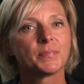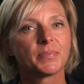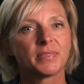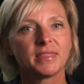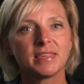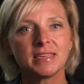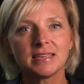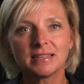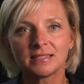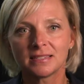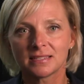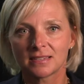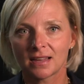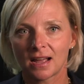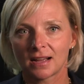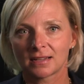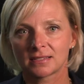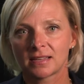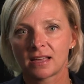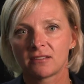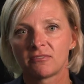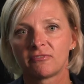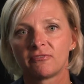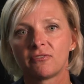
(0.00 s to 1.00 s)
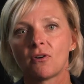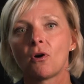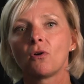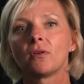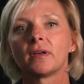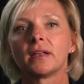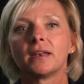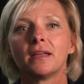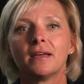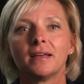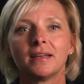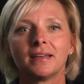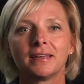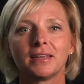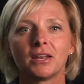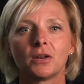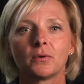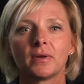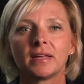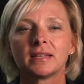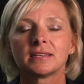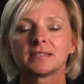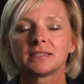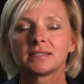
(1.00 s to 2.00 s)
these stocks have fallen,
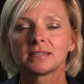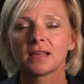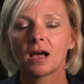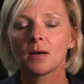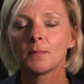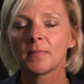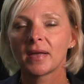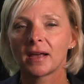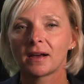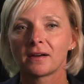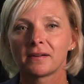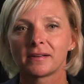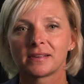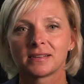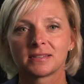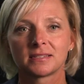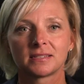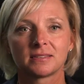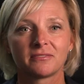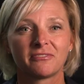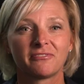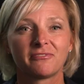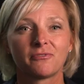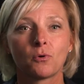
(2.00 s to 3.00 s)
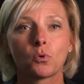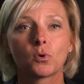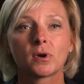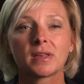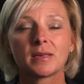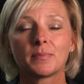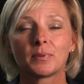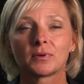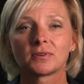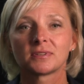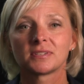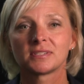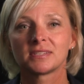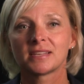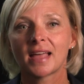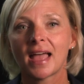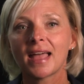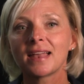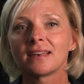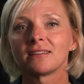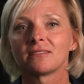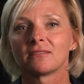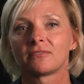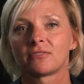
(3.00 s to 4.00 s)
in some areas
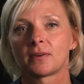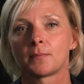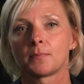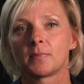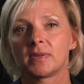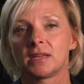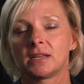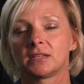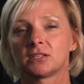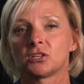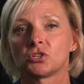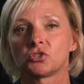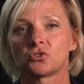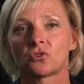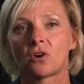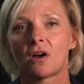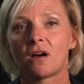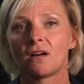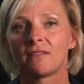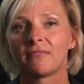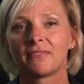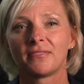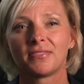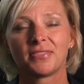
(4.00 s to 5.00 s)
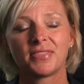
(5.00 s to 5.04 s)
40% from peak to trough.